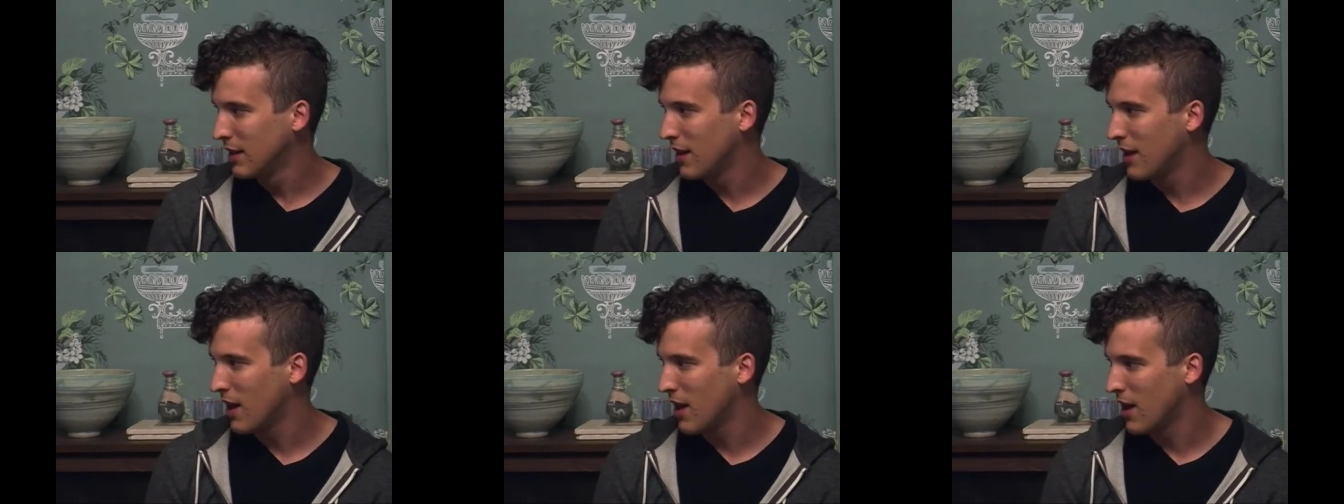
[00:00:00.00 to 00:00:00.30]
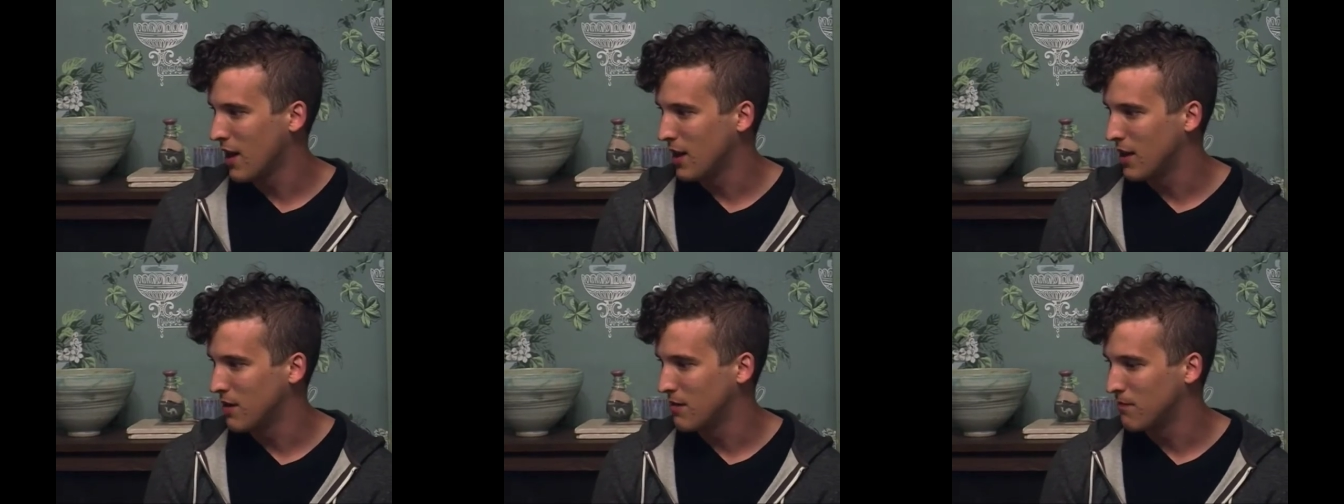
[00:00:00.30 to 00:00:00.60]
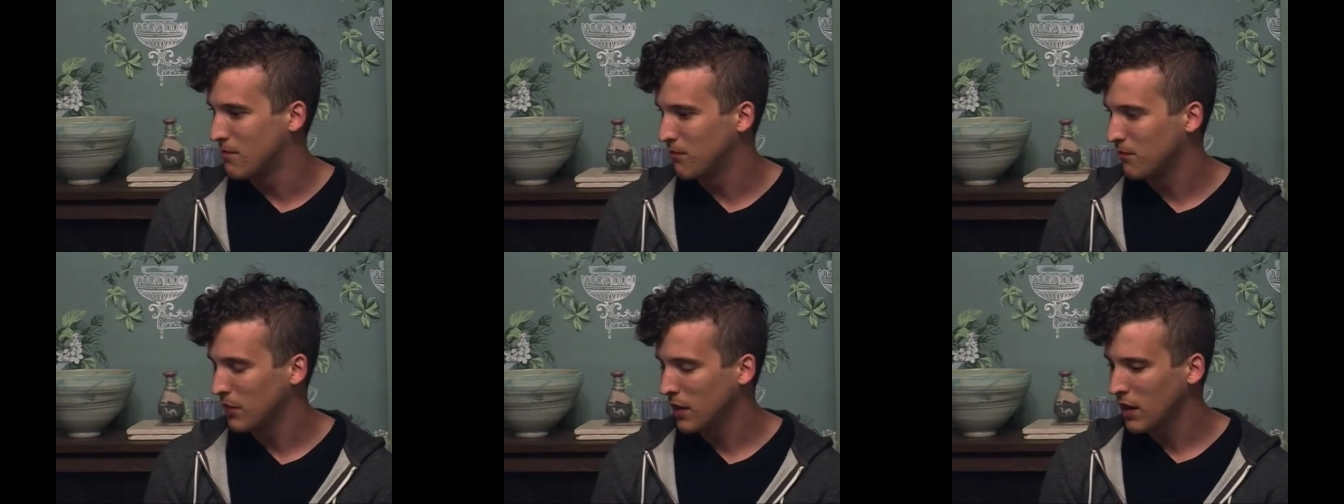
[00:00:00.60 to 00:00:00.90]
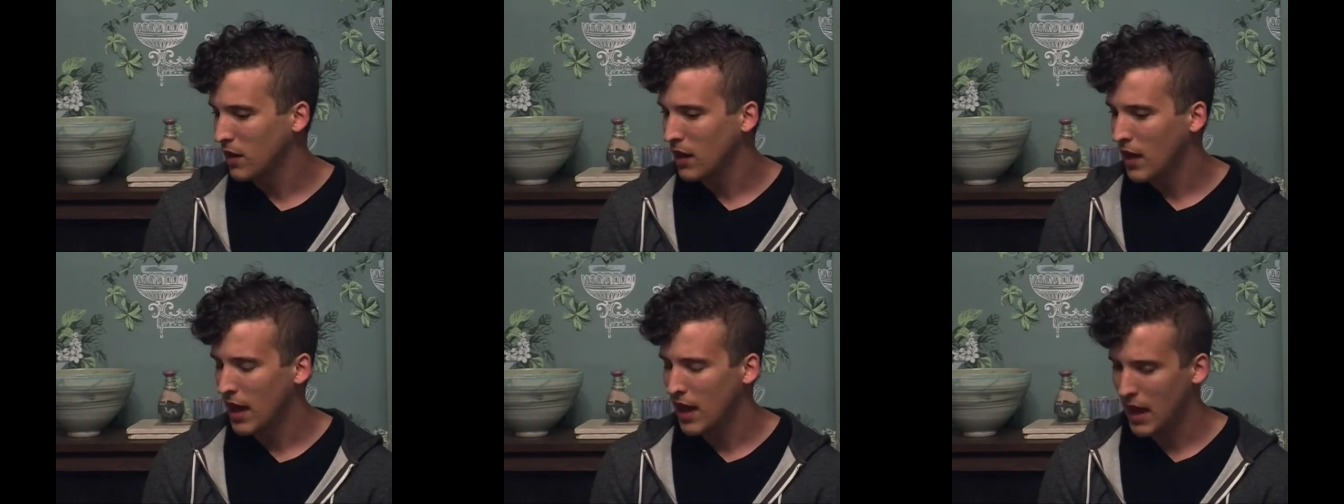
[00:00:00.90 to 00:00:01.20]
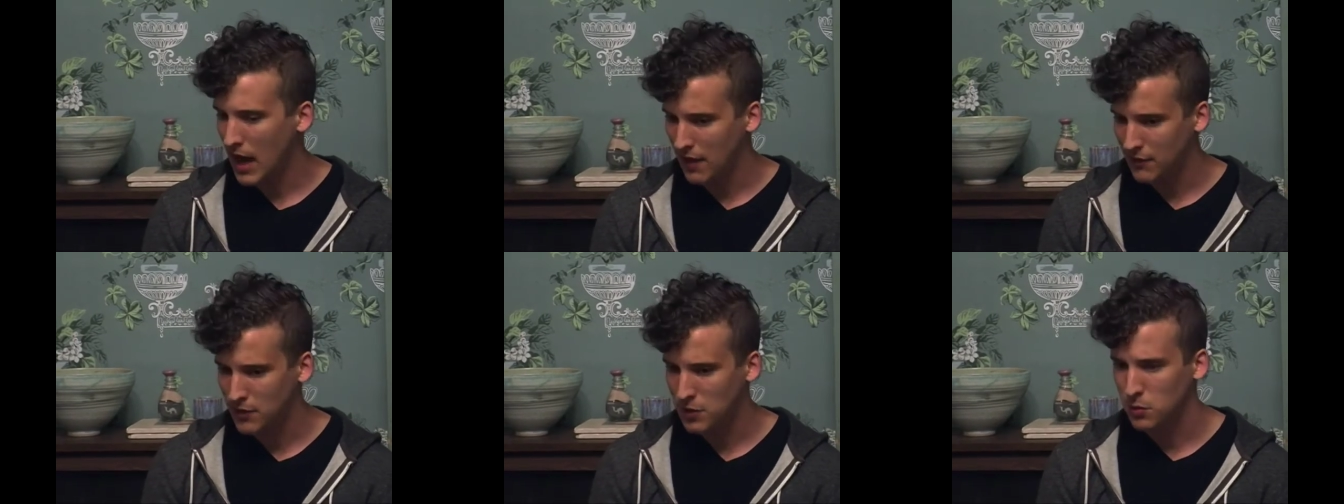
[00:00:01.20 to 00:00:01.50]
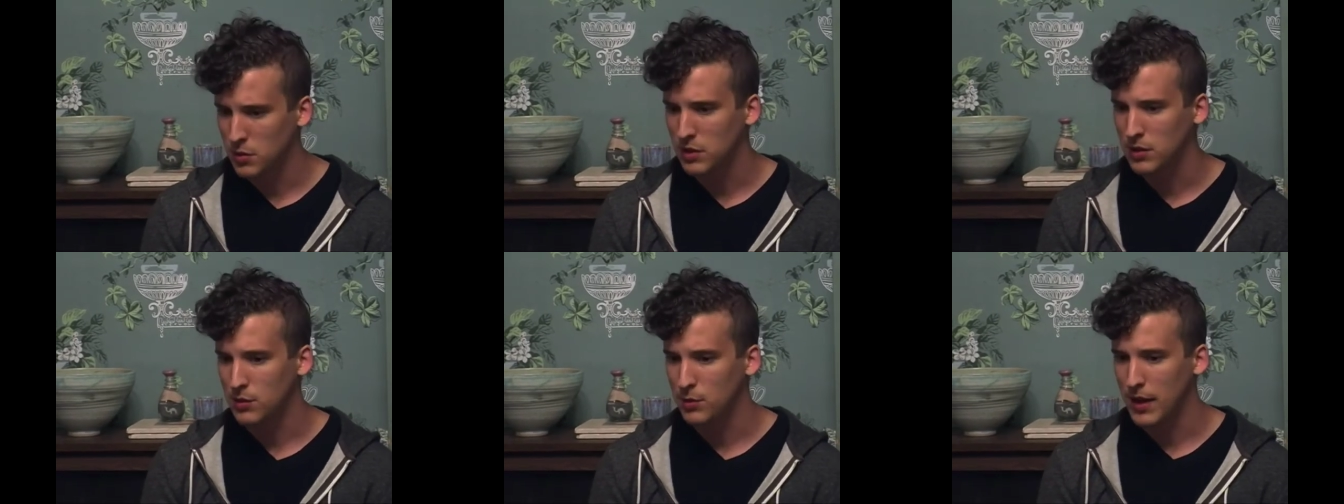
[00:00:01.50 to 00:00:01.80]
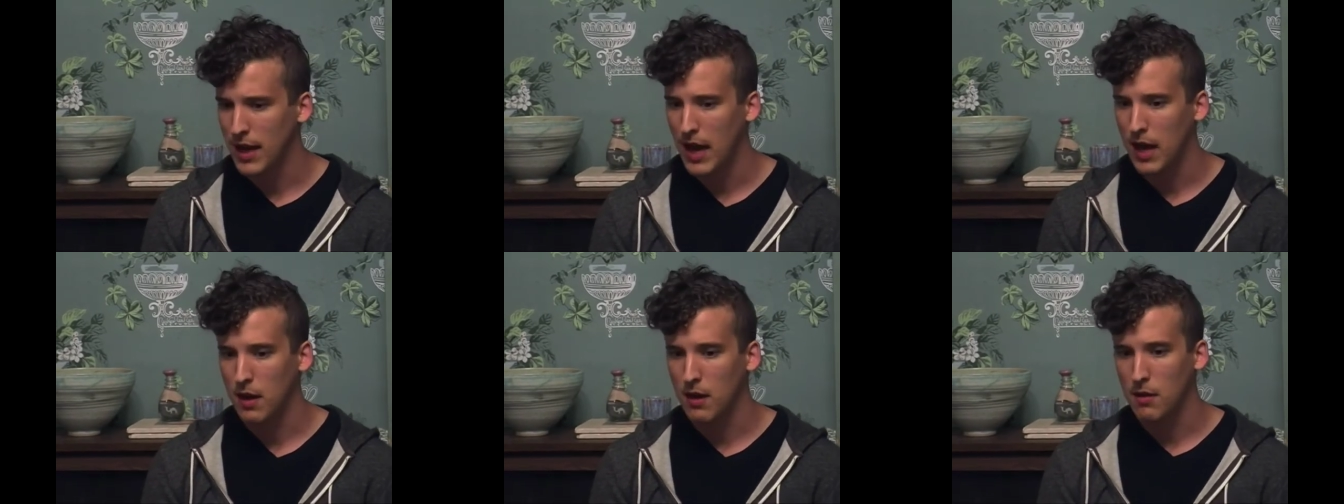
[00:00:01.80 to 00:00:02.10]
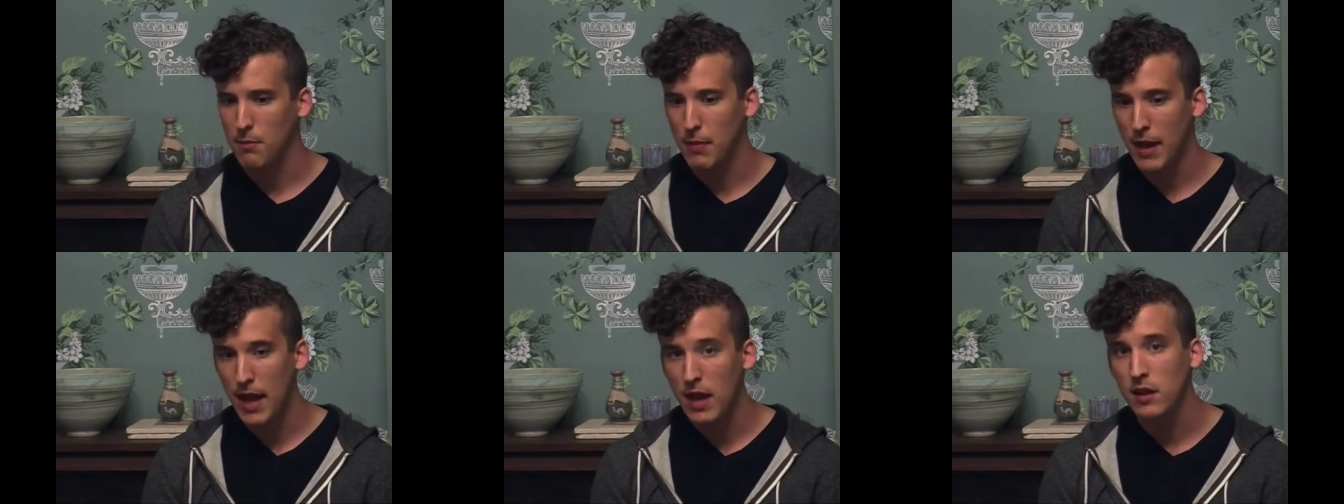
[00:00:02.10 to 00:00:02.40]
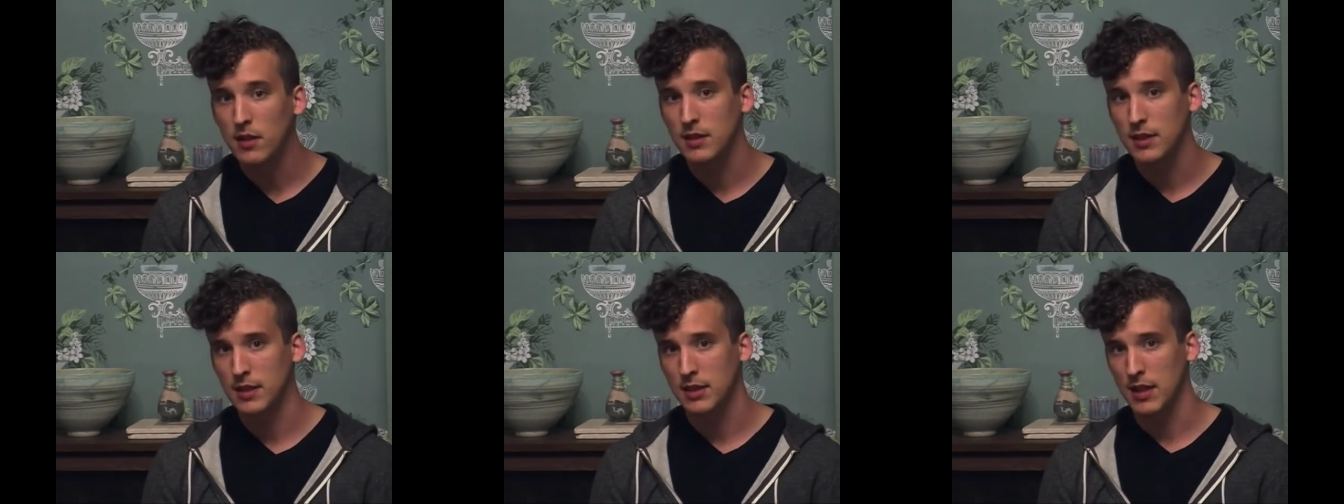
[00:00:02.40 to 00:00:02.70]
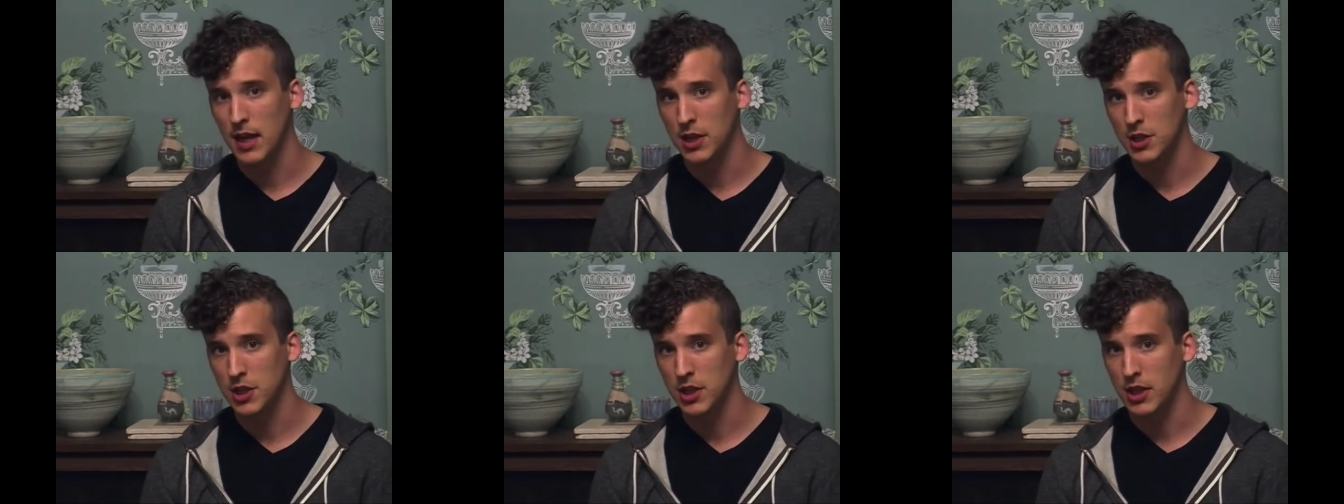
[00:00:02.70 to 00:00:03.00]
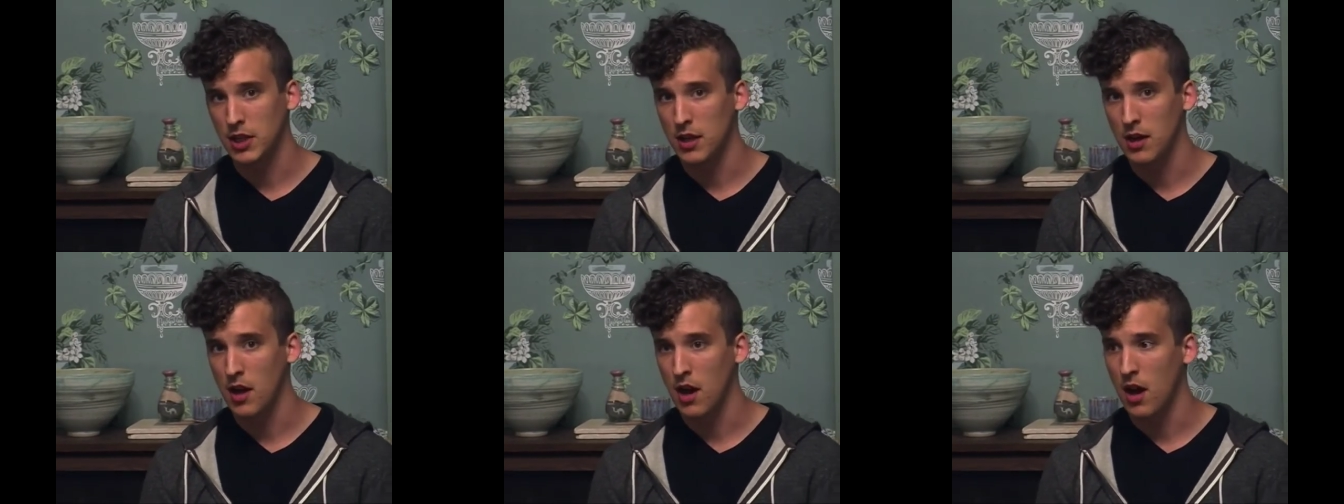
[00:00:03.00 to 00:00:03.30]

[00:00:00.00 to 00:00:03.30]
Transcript: Um, and afterwards, we had a panel discussion